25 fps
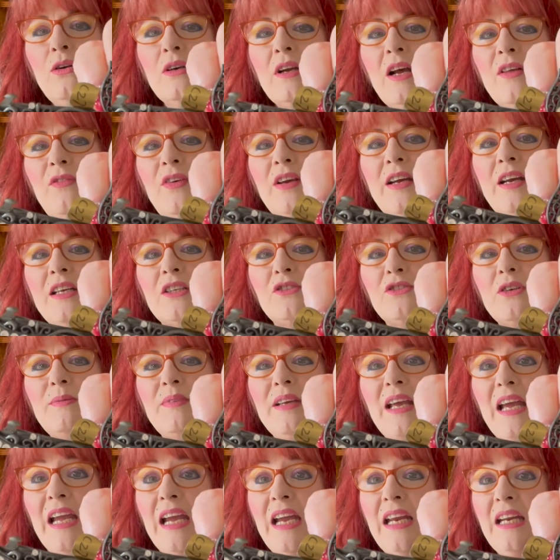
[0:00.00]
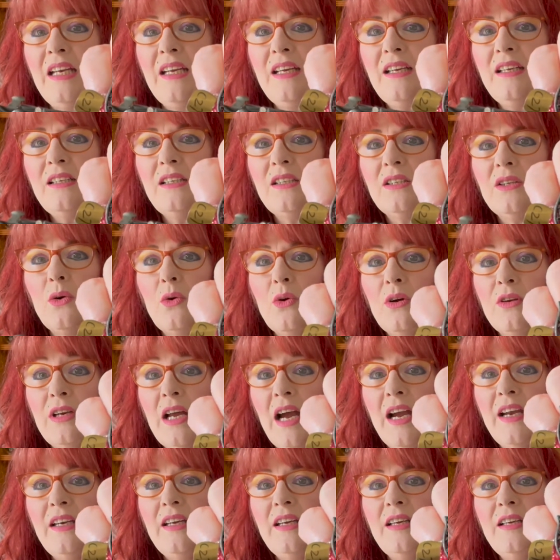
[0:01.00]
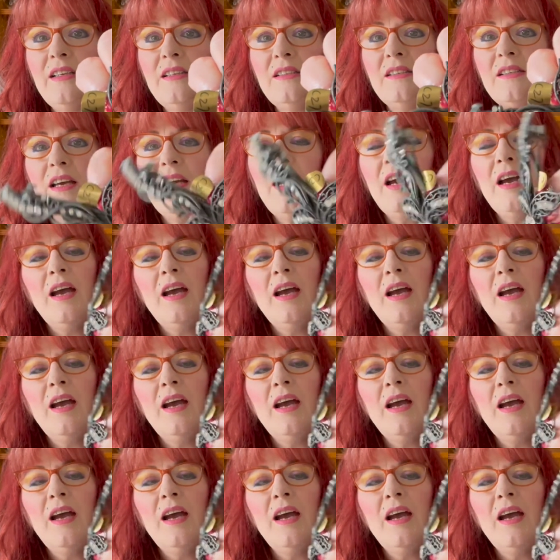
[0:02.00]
I think it's from the 80s or 90s.